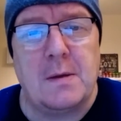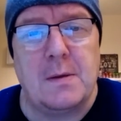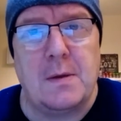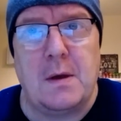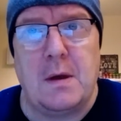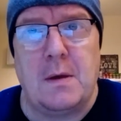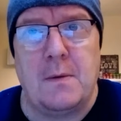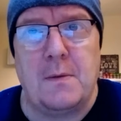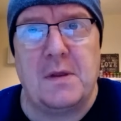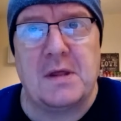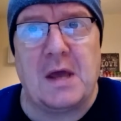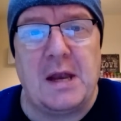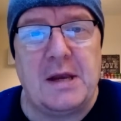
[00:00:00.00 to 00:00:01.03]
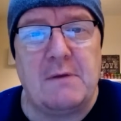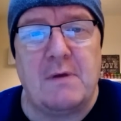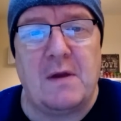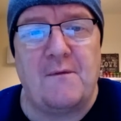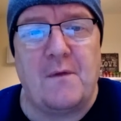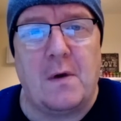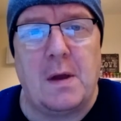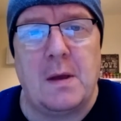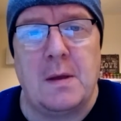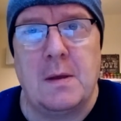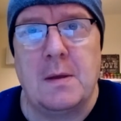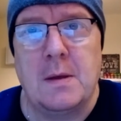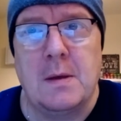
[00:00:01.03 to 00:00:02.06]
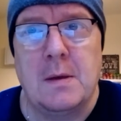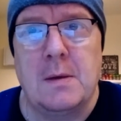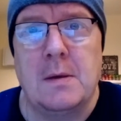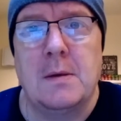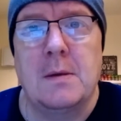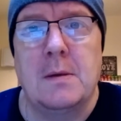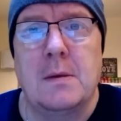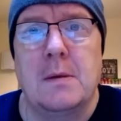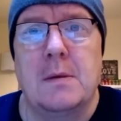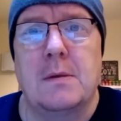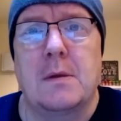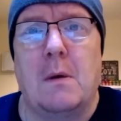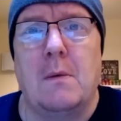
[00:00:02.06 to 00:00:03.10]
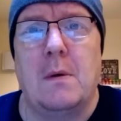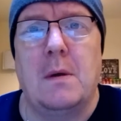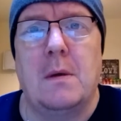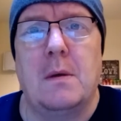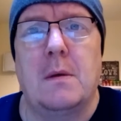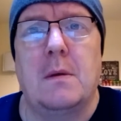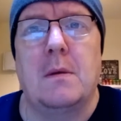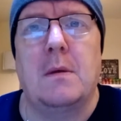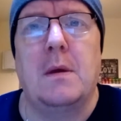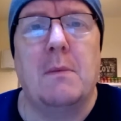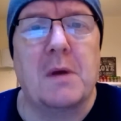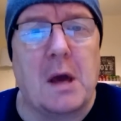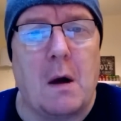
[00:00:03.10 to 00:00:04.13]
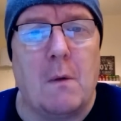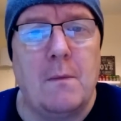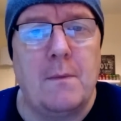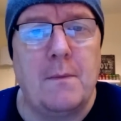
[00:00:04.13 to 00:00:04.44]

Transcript: This lady read it for you. So, here we go.